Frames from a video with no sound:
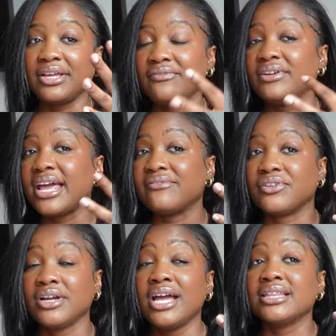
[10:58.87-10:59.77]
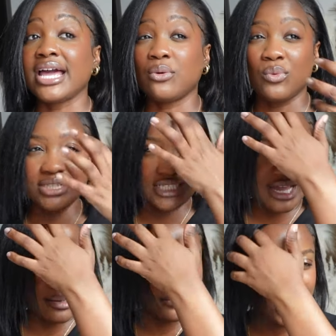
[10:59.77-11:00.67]
Even after, like, one
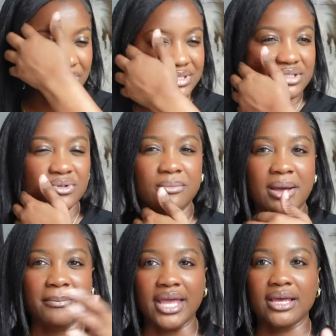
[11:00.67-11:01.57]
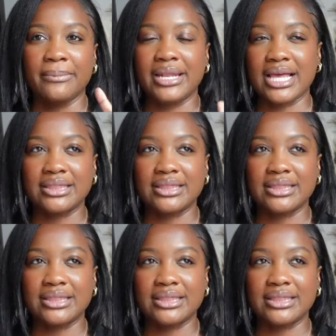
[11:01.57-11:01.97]
time I was doing my makeup and I